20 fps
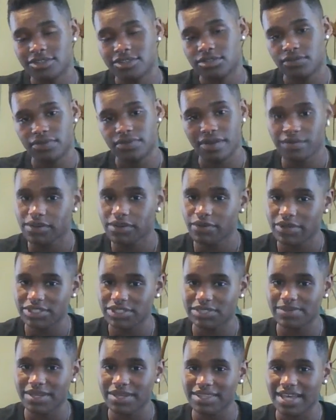So if you have any
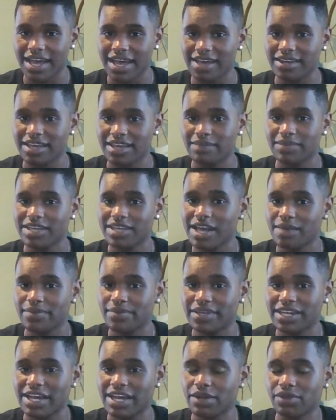questions about that, hit me
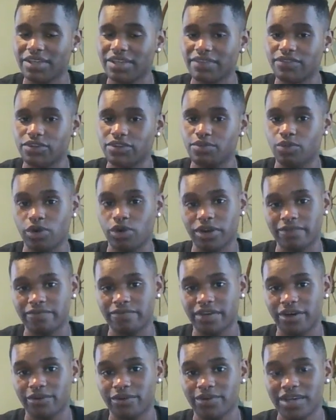up and I'll give you more info.